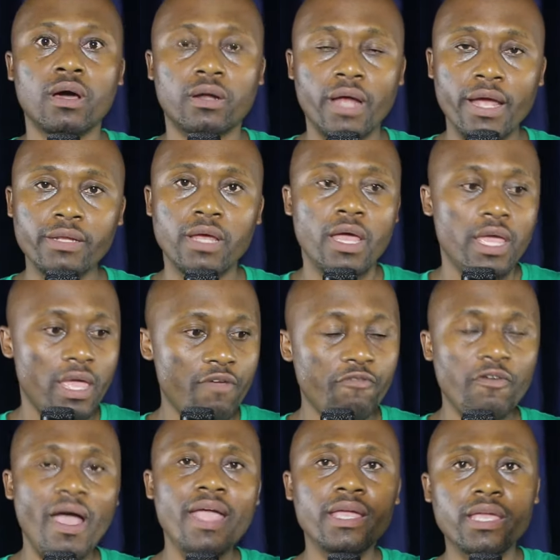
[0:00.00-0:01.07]
right?
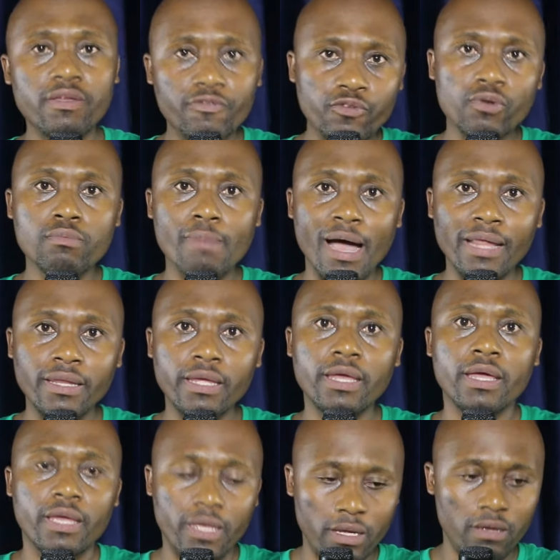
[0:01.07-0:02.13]
If I give you money,
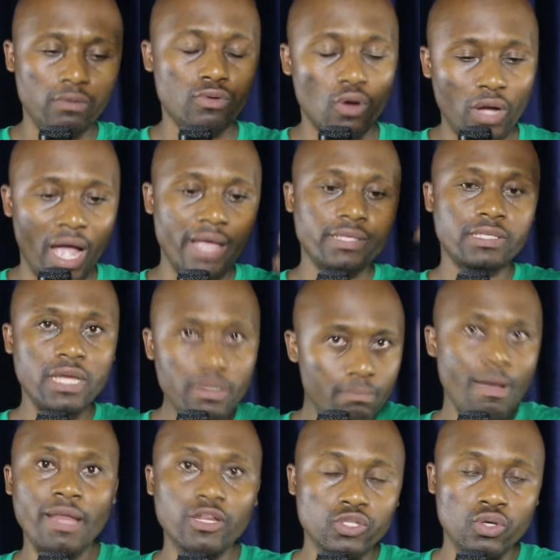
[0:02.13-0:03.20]
I send
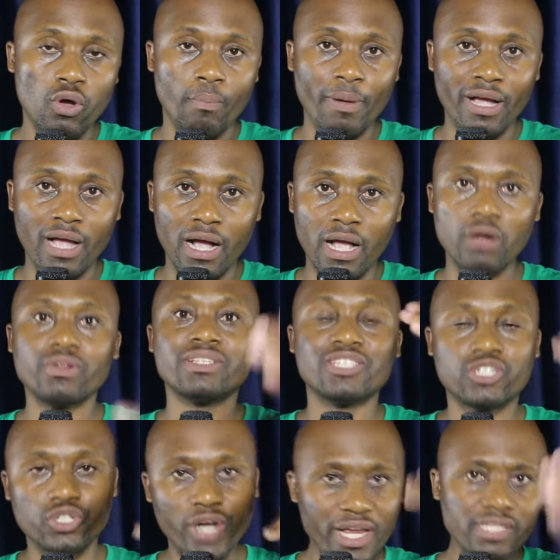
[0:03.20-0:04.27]
money to your bank account, it's
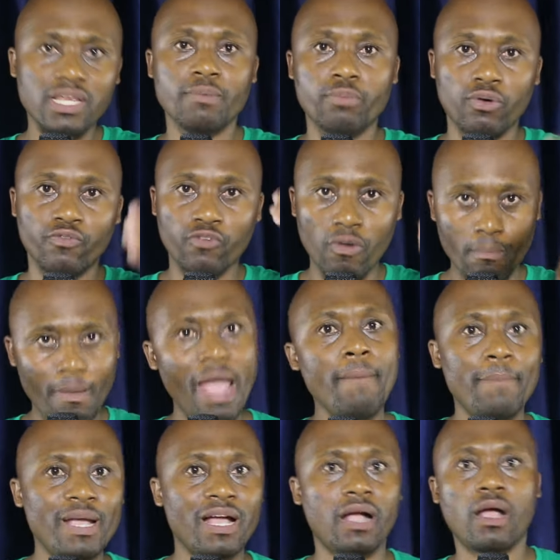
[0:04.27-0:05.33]
traceable. From my
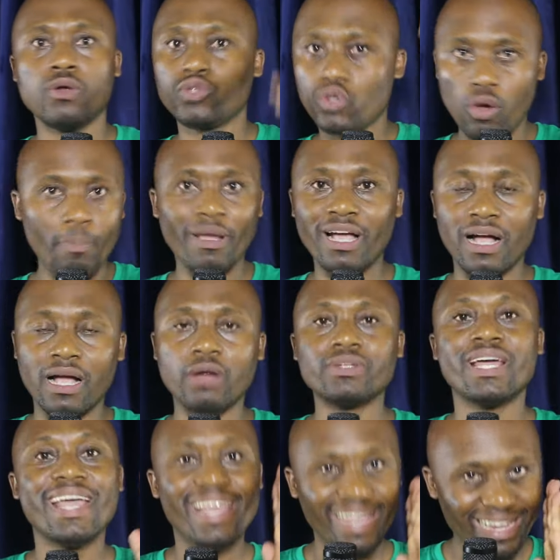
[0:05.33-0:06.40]
bank account to your bank account,
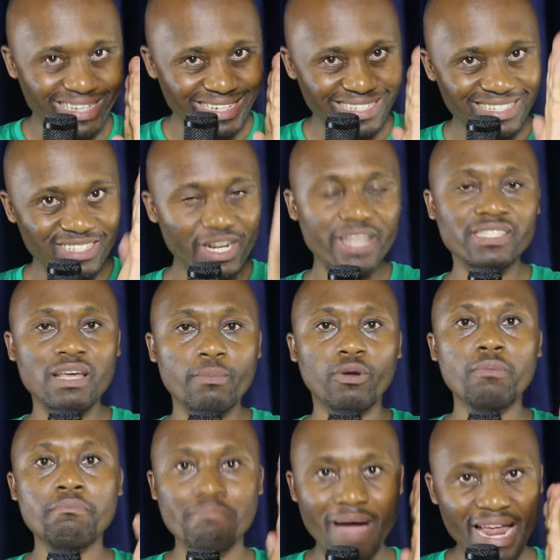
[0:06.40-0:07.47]
it is traceable.
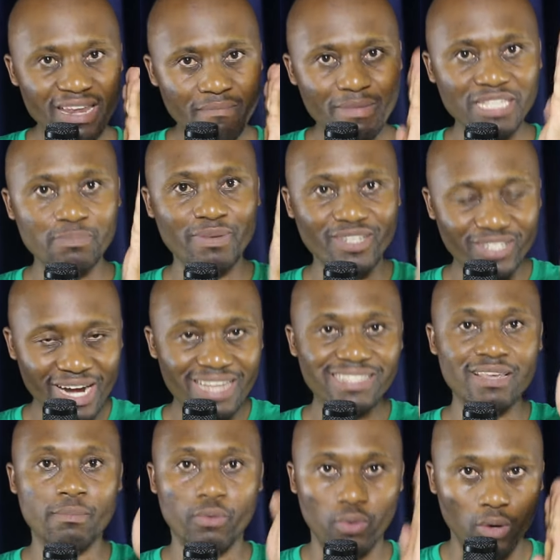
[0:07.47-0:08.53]
Money must be
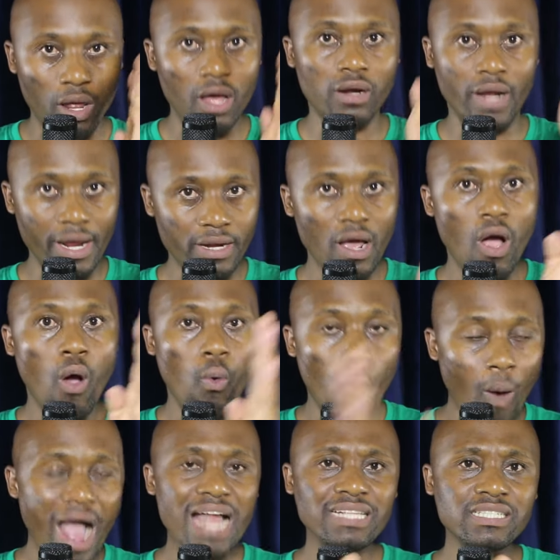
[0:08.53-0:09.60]
traceable, right?
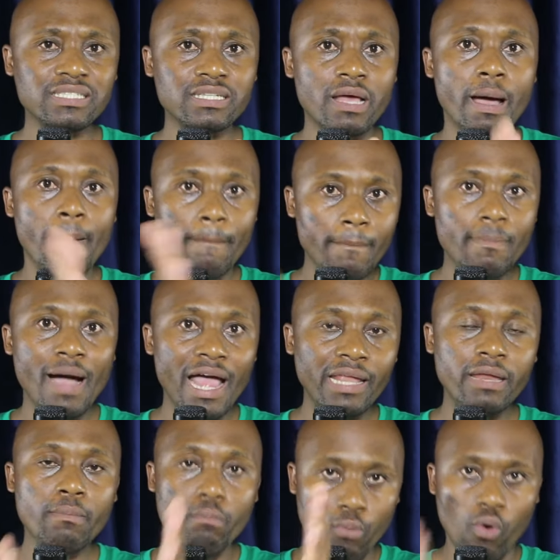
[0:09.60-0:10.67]
Once
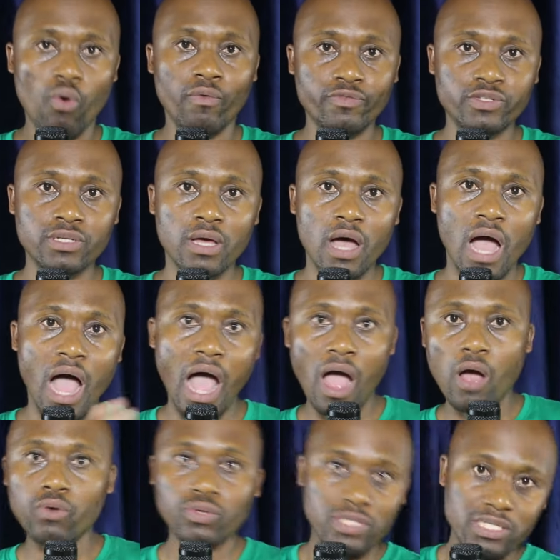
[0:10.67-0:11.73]
money moves
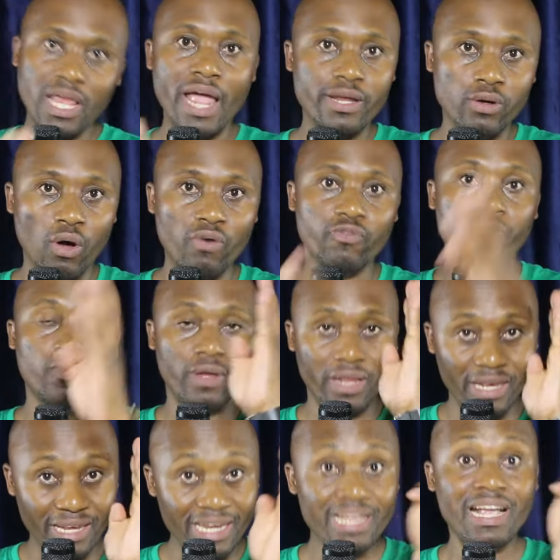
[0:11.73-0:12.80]
outside of
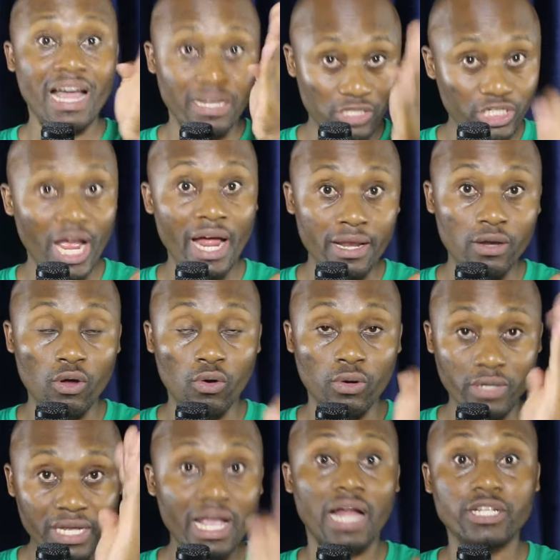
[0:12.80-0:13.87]
legal
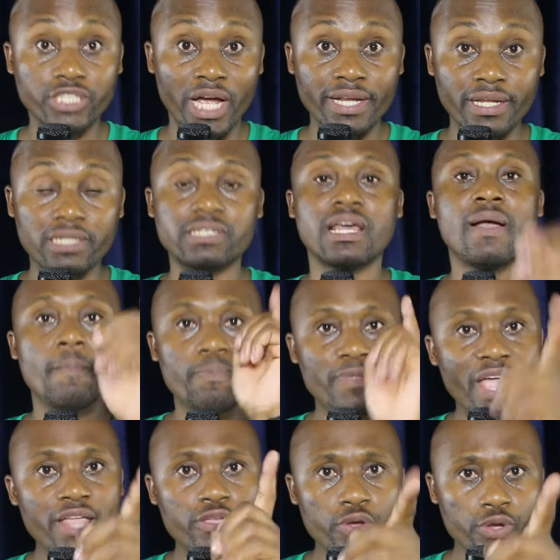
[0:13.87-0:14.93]
channels,
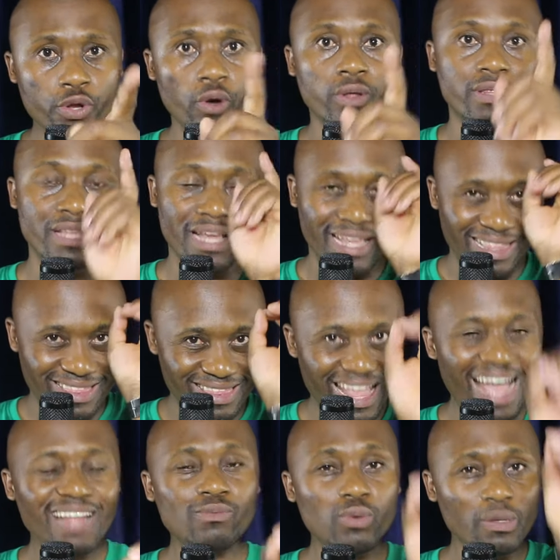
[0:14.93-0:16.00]
then you know
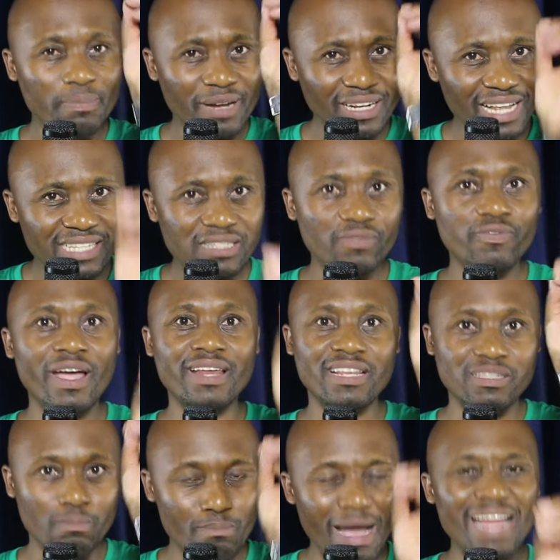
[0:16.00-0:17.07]
that will be classified
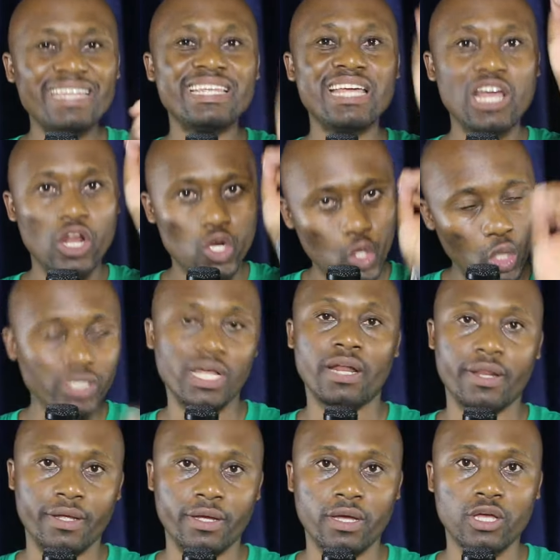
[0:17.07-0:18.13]
as money
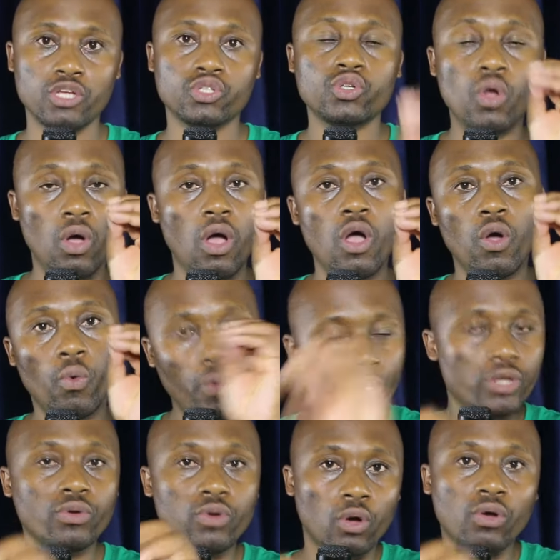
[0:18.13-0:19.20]
laundering. So
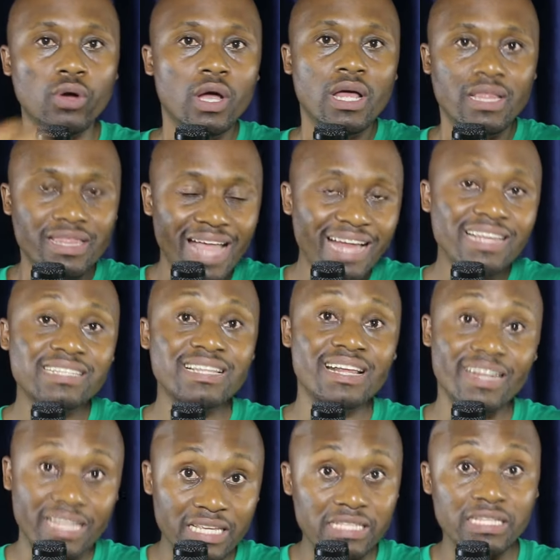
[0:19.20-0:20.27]
that is the
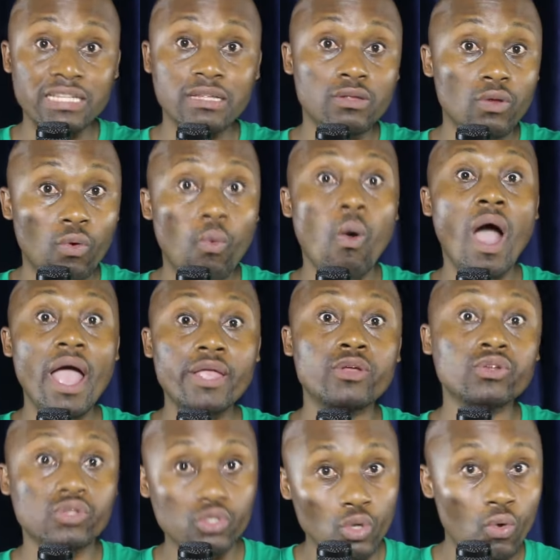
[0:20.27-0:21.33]
reason why
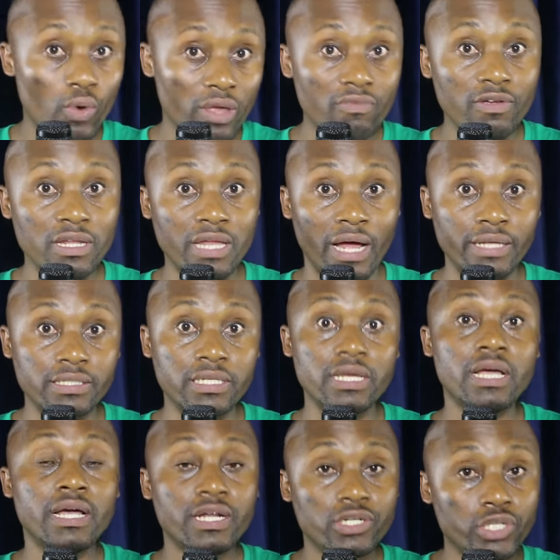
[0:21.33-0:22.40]
you saw even Ntanzi
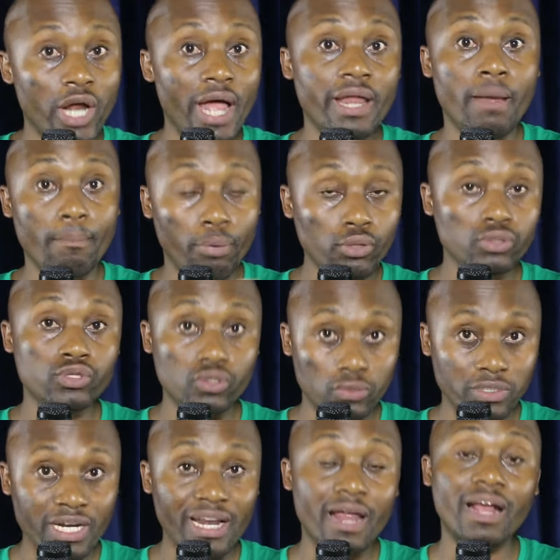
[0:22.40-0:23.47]
trying to
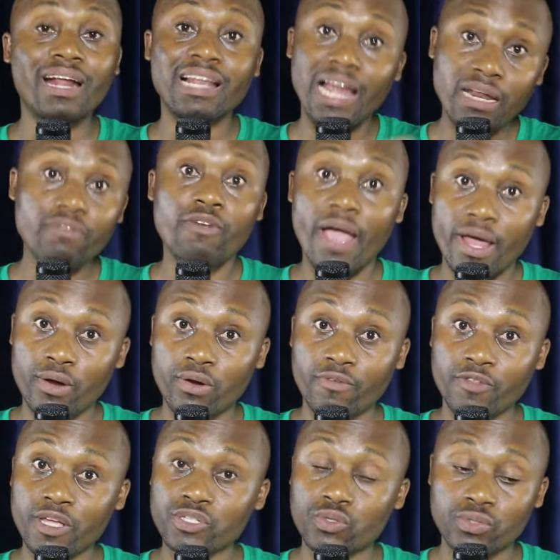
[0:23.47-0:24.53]
clarify a lot of
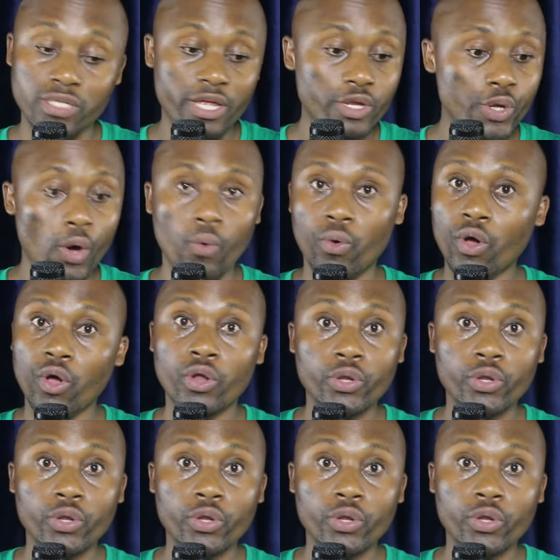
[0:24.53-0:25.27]
things to say, no,